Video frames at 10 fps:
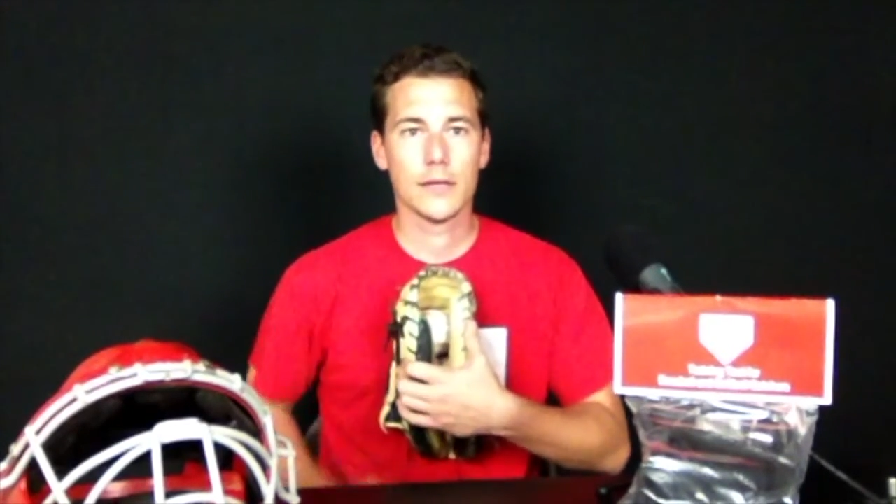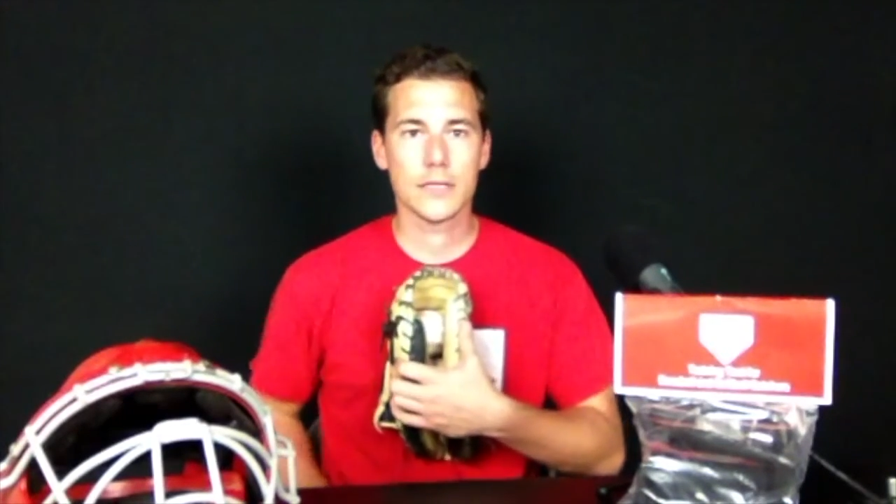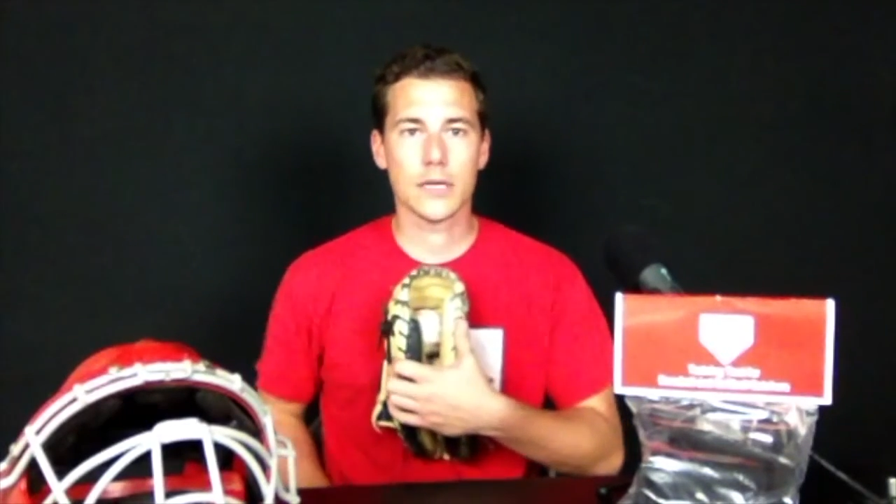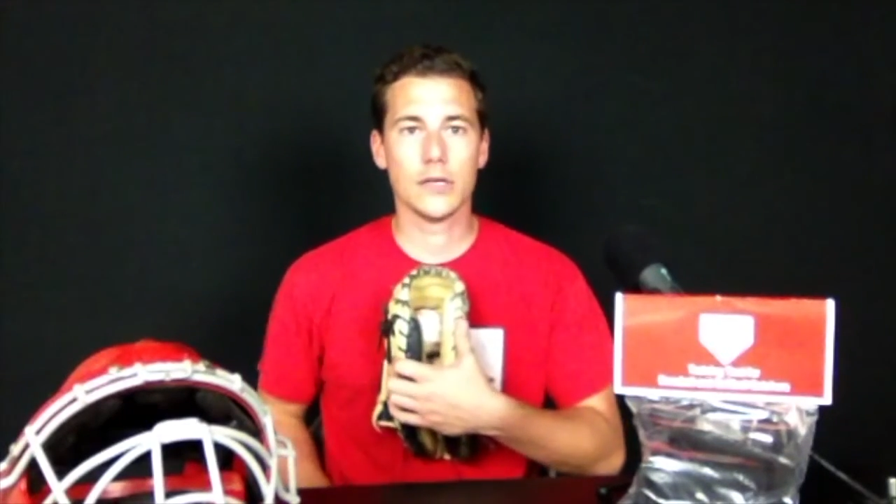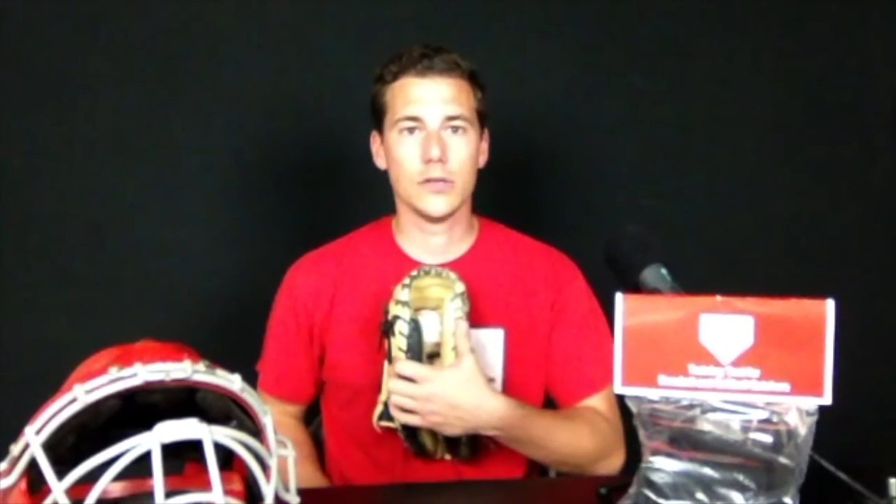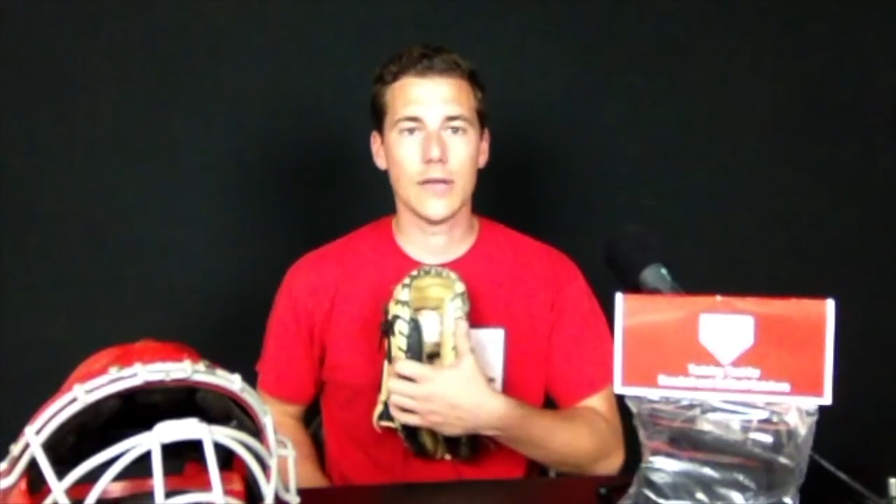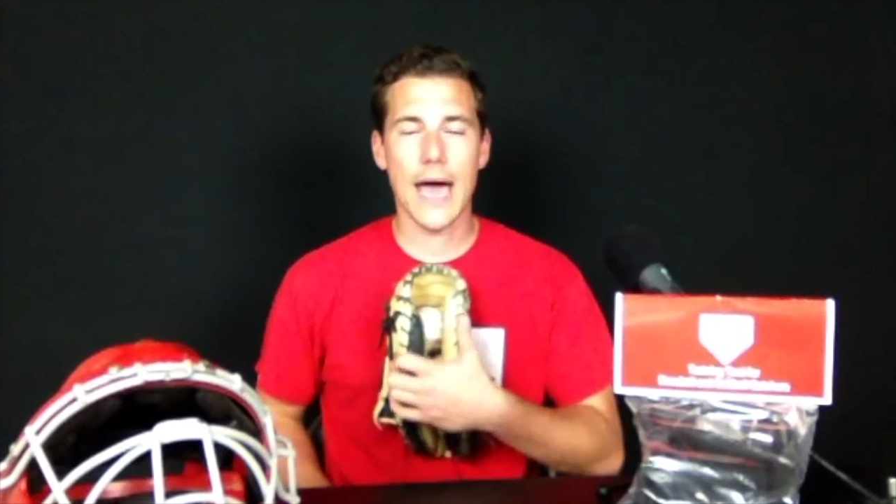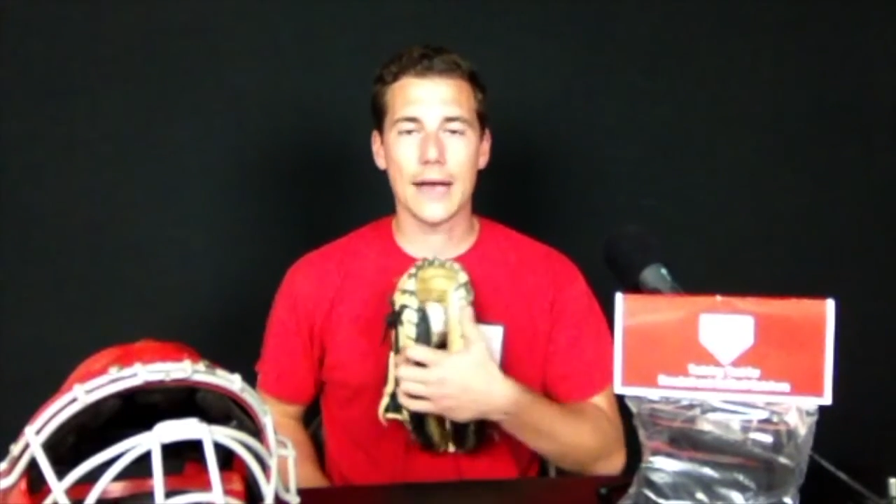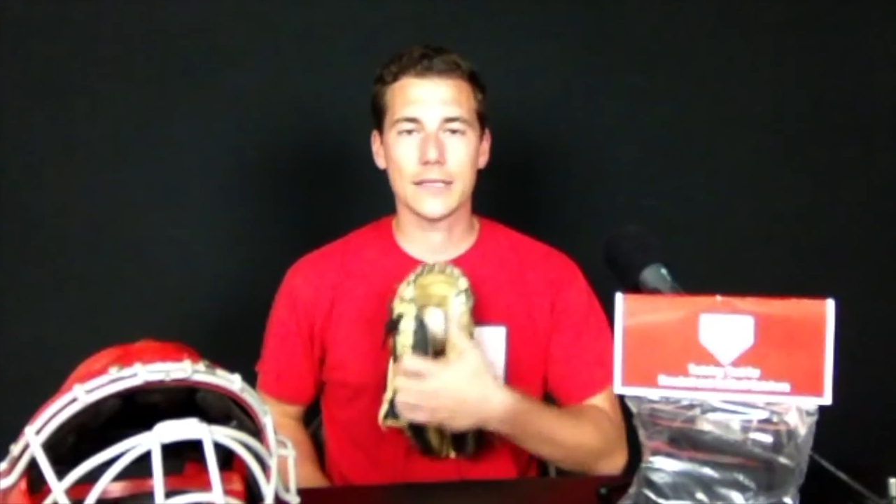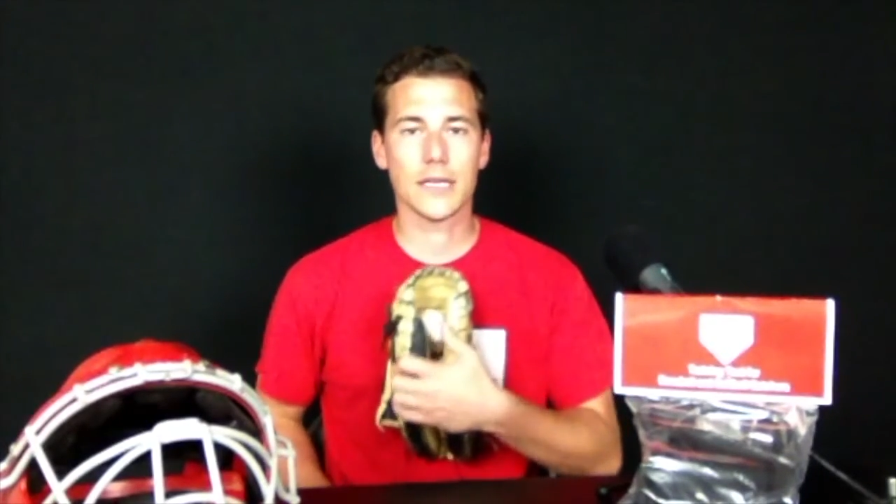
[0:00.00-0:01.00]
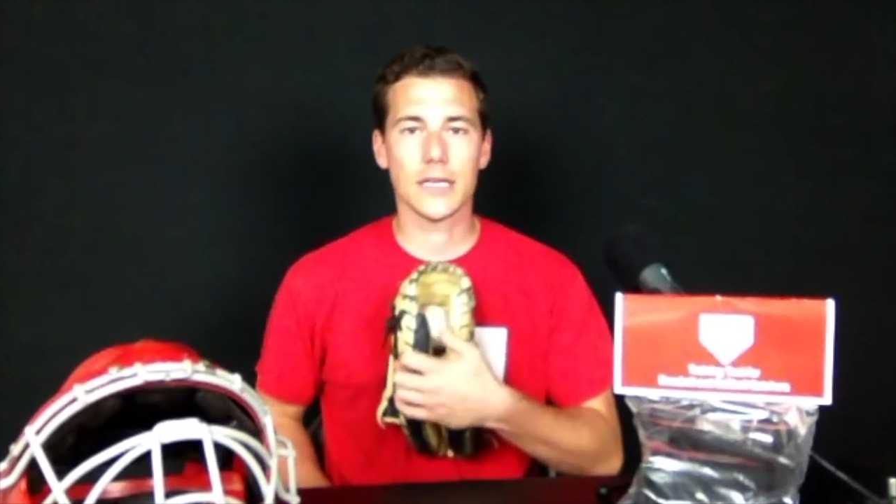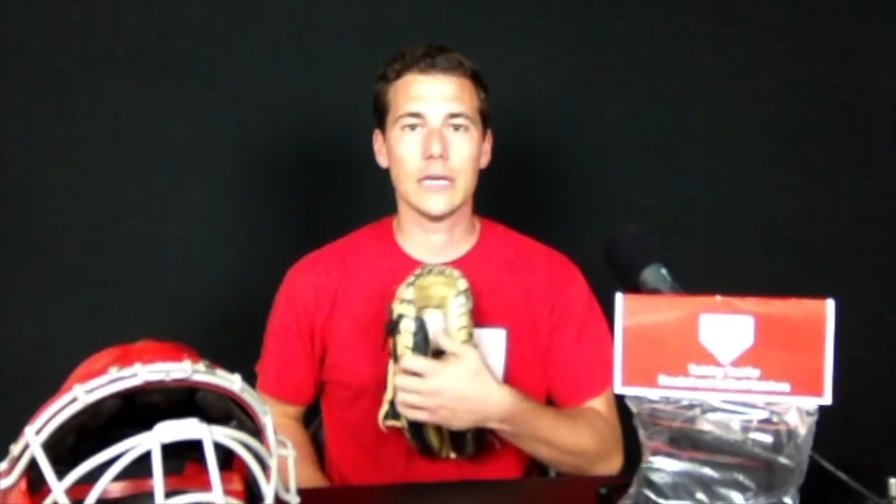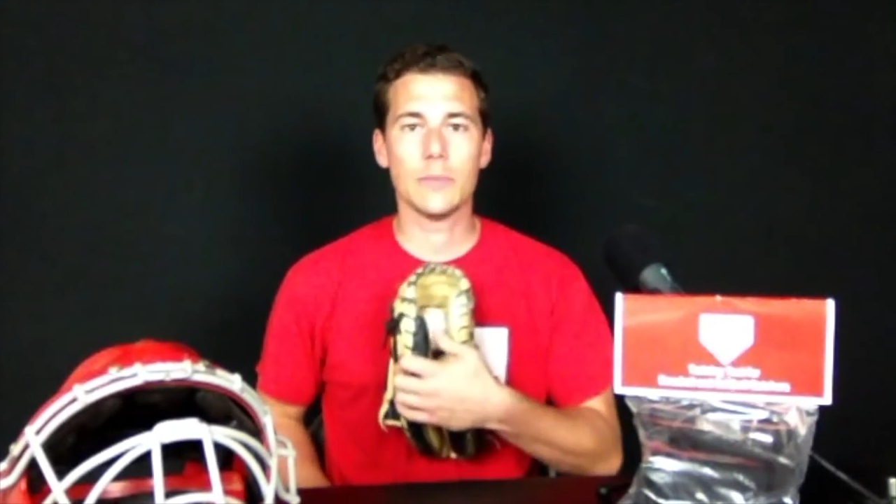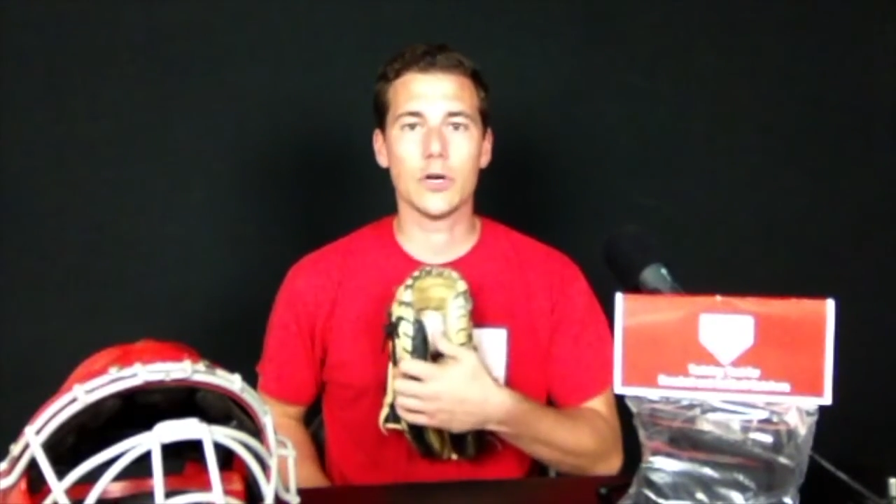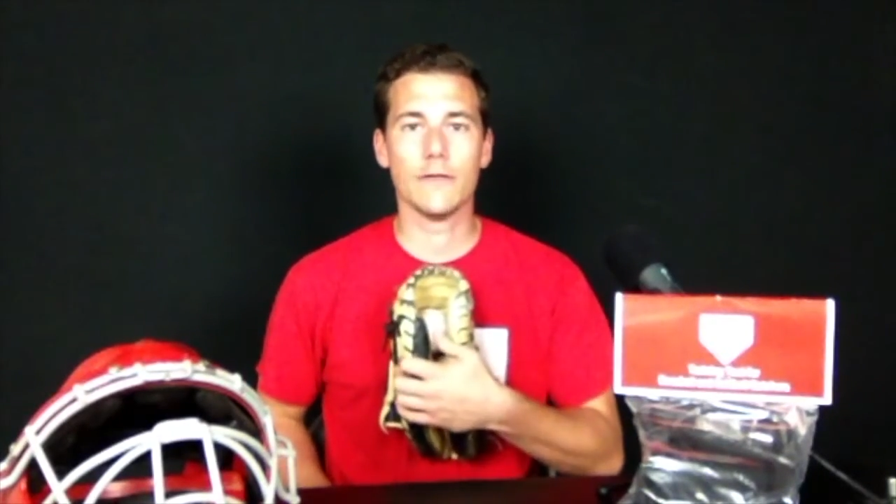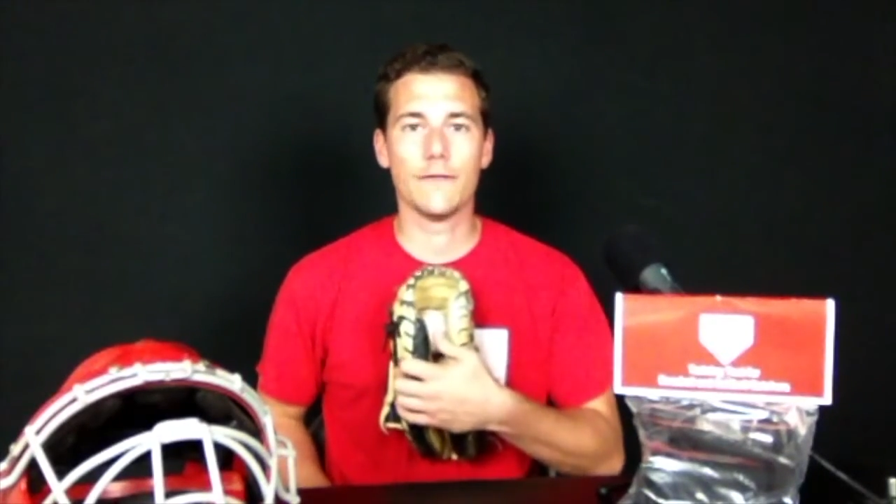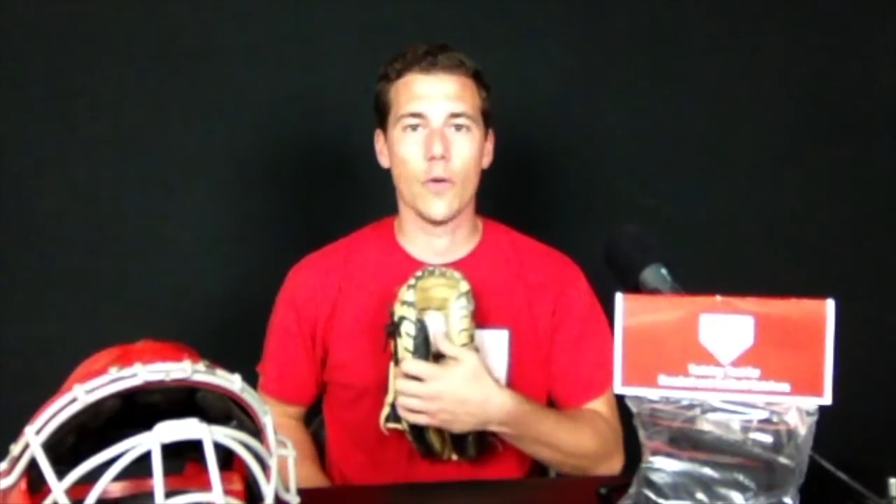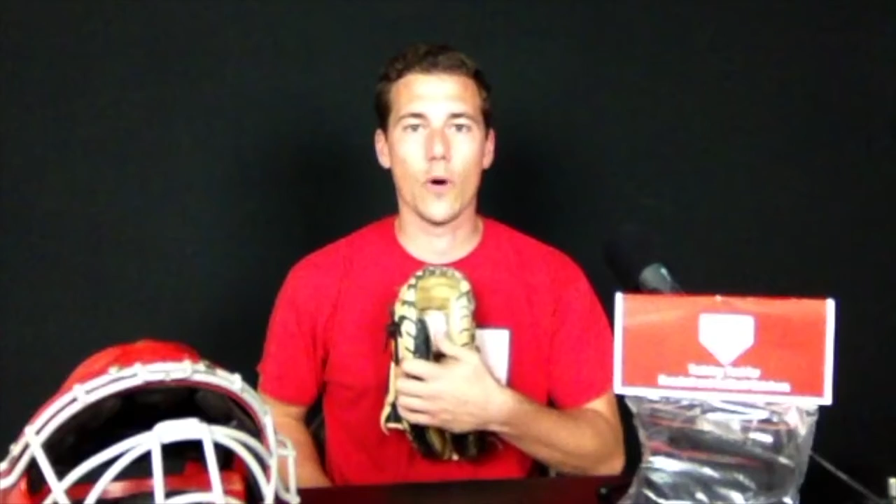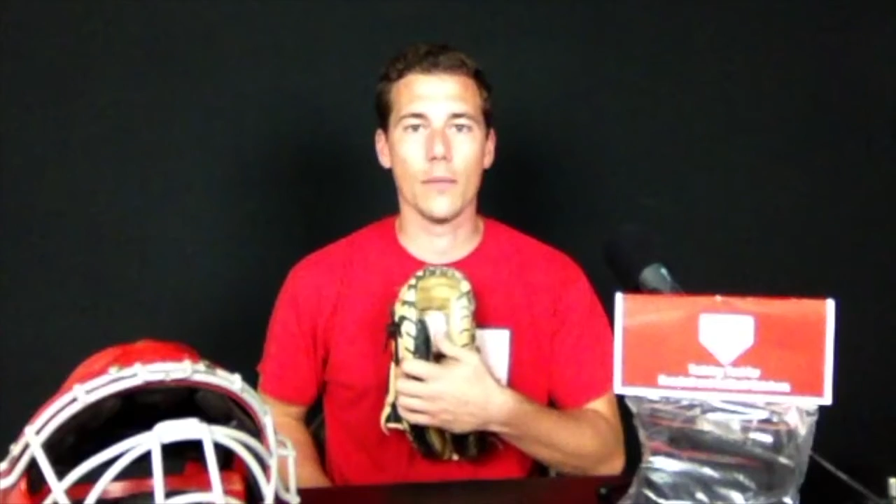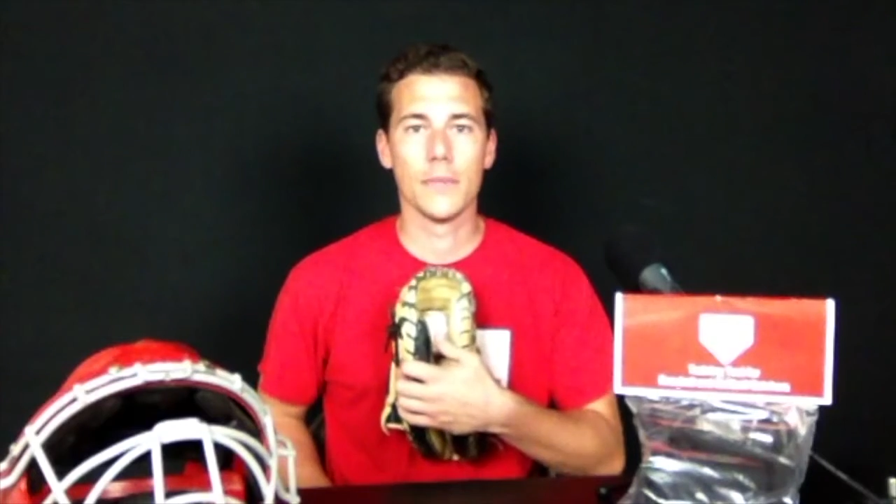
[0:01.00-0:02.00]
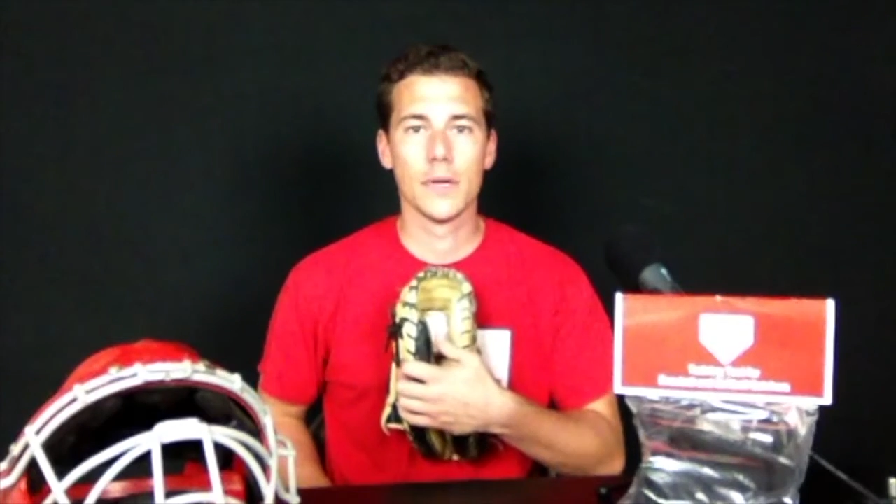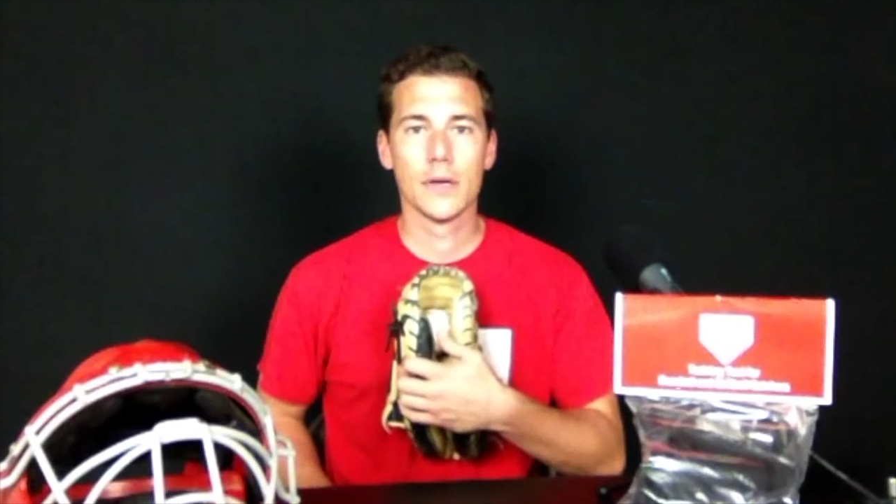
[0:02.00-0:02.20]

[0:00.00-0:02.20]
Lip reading: it's gonna do that, it's gonna keep a good form.